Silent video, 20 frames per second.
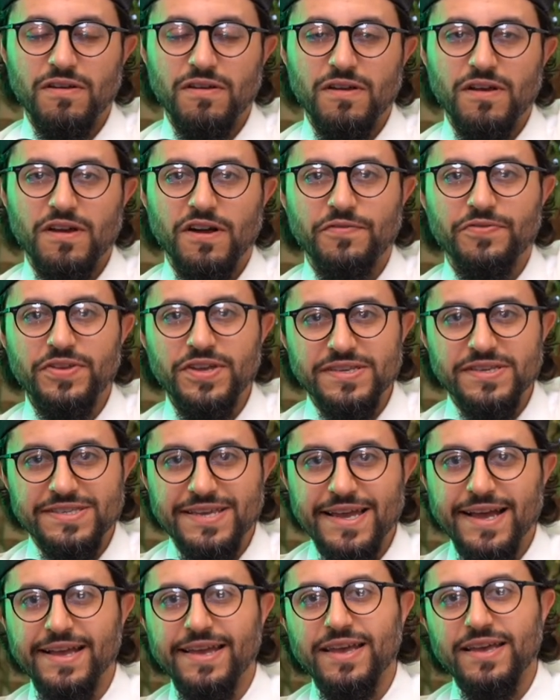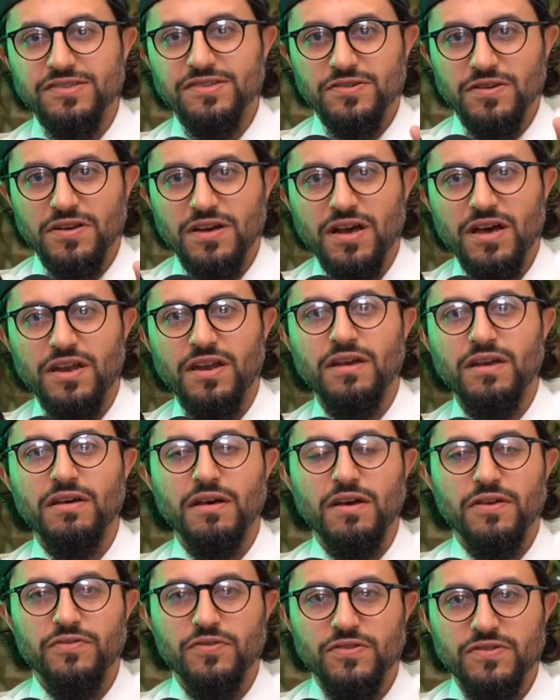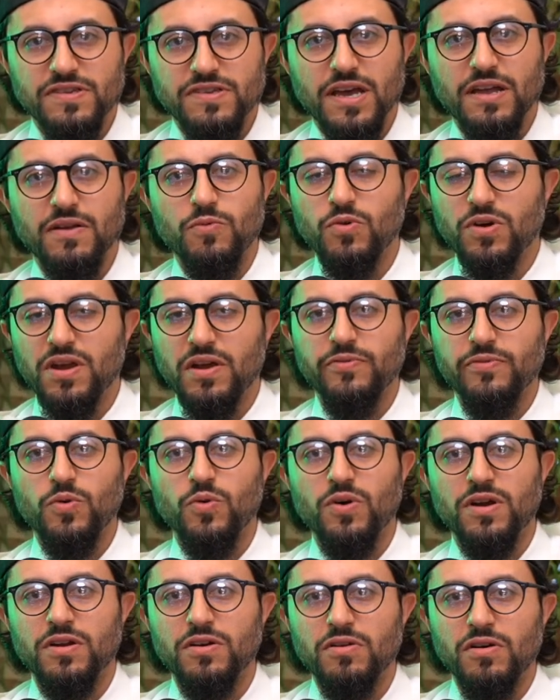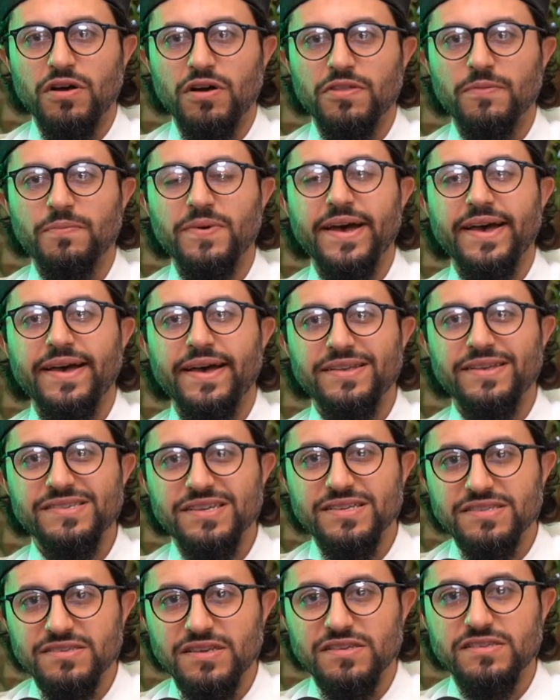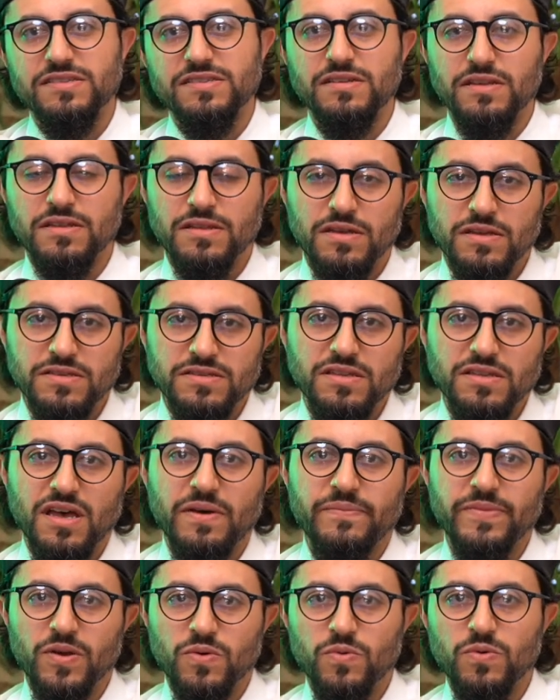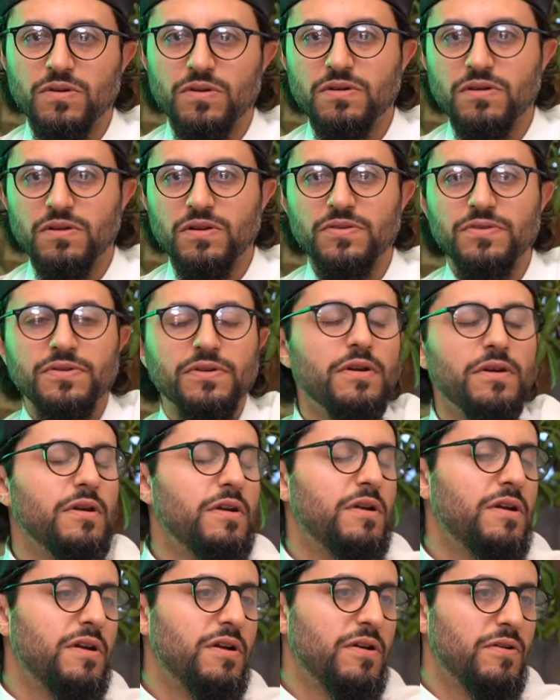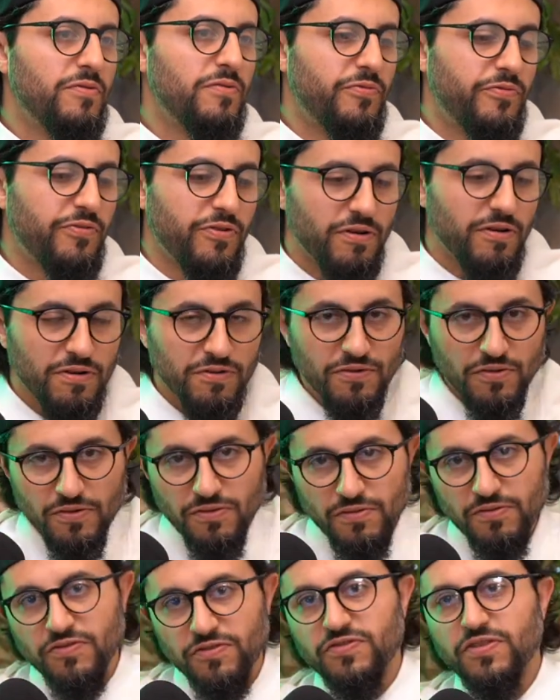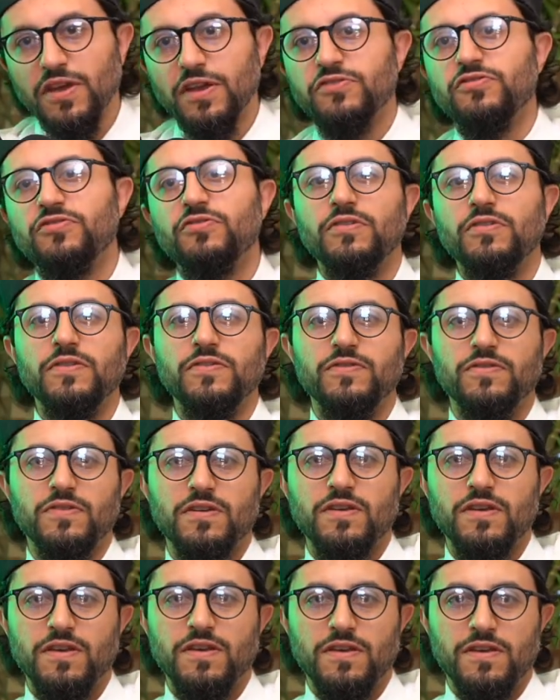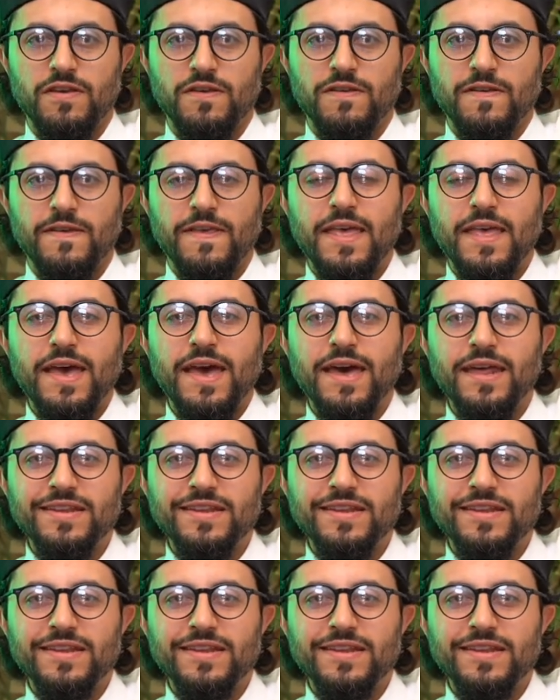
of these tekkes or khanaqas or tek, whatever you want to call them, has existed in the Islamic world for centuries, and